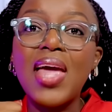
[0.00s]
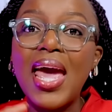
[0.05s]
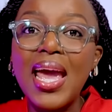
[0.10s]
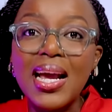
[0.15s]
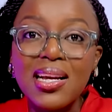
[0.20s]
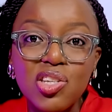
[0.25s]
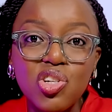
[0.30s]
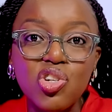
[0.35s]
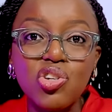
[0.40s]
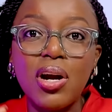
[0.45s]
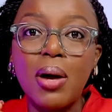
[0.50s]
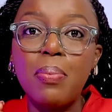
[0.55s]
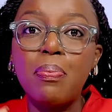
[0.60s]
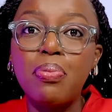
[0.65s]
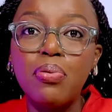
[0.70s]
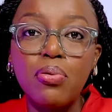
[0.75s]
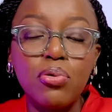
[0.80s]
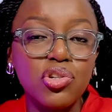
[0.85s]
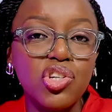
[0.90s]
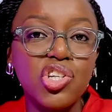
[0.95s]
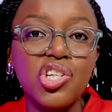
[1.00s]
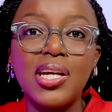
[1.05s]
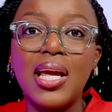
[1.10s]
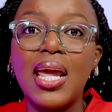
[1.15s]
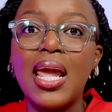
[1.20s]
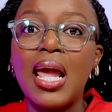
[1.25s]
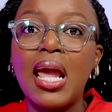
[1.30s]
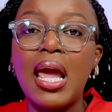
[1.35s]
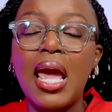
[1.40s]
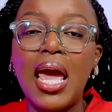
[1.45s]
extra
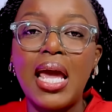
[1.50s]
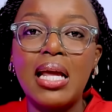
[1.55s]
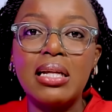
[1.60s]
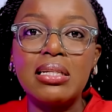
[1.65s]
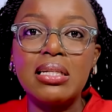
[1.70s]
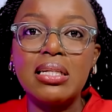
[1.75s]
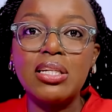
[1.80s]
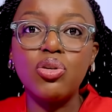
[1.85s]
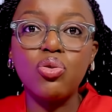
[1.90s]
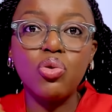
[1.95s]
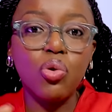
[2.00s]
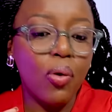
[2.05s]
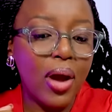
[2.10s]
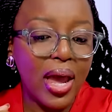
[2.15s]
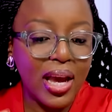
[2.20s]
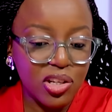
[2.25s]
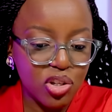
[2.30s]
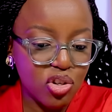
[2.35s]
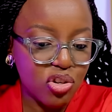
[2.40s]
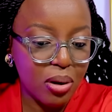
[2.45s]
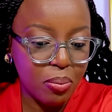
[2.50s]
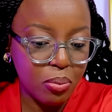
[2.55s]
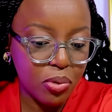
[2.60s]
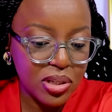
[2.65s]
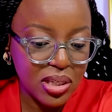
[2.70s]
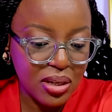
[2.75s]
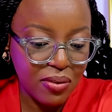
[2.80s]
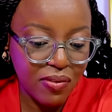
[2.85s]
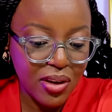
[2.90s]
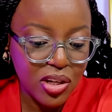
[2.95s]
pushing and you know extra
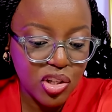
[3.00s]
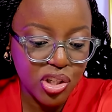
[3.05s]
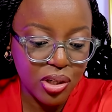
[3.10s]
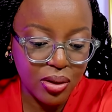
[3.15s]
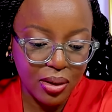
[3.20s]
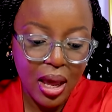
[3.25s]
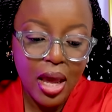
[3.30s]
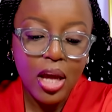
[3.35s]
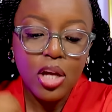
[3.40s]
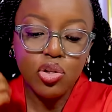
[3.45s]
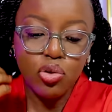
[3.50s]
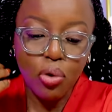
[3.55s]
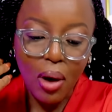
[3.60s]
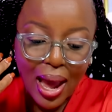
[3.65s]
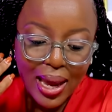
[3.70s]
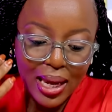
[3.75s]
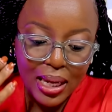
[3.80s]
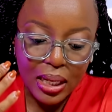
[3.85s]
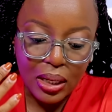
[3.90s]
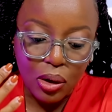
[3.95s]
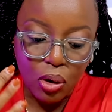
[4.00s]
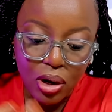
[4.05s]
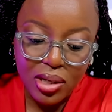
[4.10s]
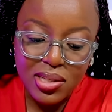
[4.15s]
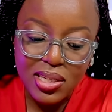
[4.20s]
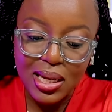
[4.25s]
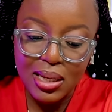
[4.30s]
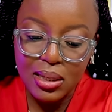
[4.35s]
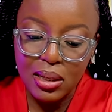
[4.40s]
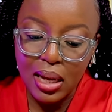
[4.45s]
motivation so i
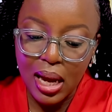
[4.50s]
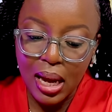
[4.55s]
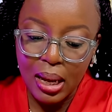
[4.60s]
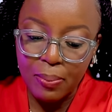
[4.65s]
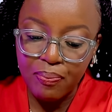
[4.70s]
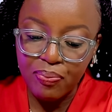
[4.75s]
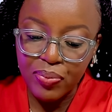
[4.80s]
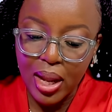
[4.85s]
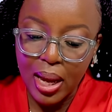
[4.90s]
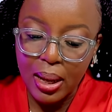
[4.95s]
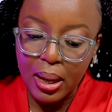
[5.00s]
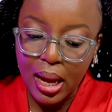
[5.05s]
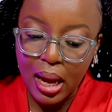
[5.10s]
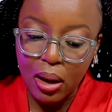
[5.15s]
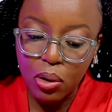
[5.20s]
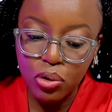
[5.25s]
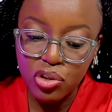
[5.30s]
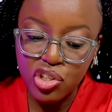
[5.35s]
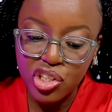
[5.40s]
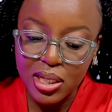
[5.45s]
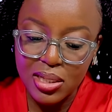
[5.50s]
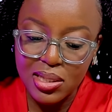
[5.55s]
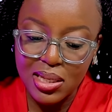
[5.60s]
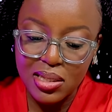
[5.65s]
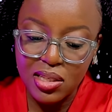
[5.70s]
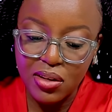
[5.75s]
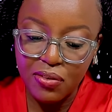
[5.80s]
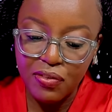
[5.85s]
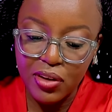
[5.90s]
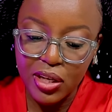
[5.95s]
got a, um, a coaching
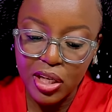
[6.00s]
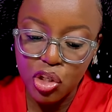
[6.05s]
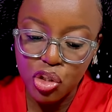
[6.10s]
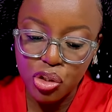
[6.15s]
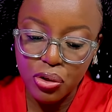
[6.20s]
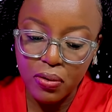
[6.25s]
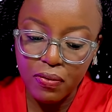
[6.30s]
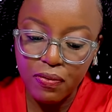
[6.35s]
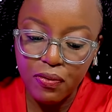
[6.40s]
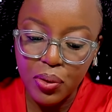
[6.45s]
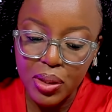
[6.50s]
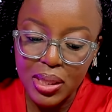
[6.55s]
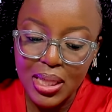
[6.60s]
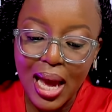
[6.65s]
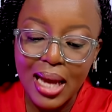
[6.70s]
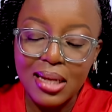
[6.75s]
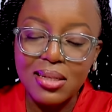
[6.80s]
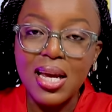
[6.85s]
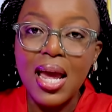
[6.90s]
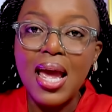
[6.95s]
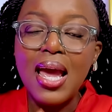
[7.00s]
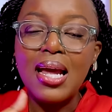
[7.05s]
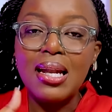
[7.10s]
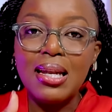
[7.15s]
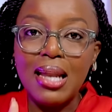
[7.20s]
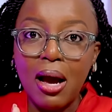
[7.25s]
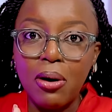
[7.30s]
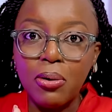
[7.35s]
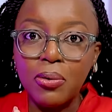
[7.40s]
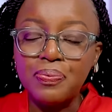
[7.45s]
certification for that
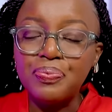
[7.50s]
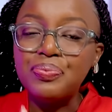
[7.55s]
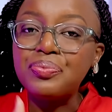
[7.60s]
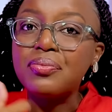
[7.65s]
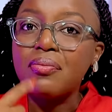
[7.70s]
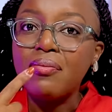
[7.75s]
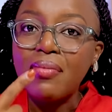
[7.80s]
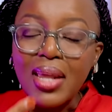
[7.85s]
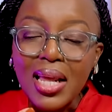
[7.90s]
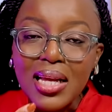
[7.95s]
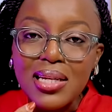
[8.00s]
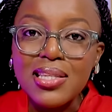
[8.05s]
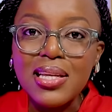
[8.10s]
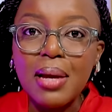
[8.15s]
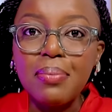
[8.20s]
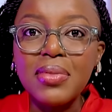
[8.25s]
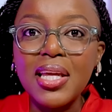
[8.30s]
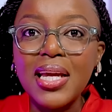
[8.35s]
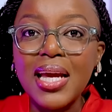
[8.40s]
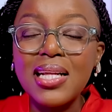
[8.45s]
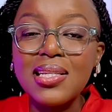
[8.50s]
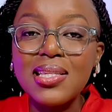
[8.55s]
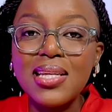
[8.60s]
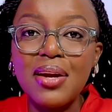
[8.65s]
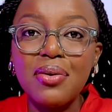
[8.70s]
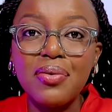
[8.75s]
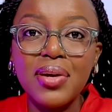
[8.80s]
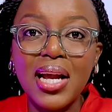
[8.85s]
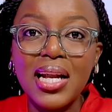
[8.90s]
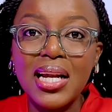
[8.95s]
now Something else
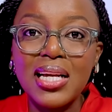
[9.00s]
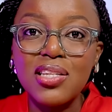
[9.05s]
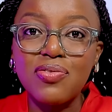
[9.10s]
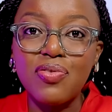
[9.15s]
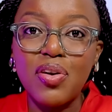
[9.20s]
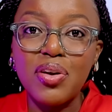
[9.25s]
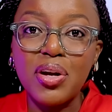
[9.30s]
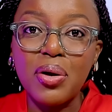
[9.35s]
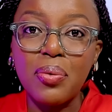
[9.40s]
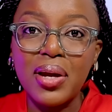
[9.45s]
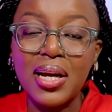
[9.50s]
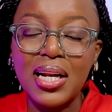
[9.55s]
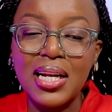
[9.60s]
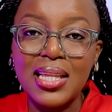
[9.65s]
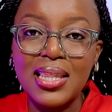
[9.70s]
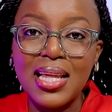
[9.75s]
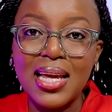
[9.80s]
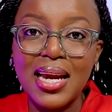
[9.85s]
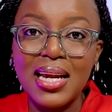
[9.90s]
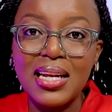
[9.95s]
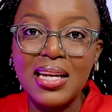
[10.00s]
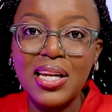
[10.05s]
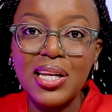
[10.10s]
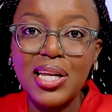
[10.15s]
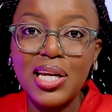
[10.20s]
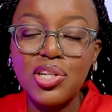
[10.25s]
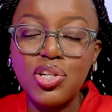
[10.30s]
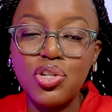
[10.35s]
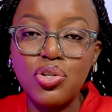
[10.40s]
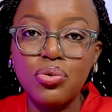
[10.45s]
I realized very quickly that I
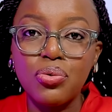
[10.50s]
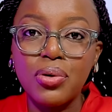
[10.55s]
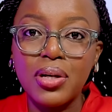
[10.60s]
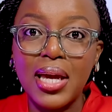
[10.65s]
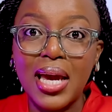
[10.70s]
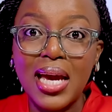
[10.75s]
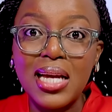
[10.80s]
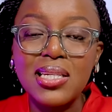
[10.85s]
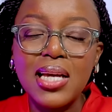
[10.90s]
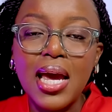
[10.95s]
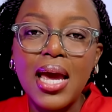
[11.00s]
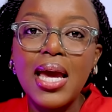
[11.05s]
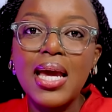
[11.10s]
needed to get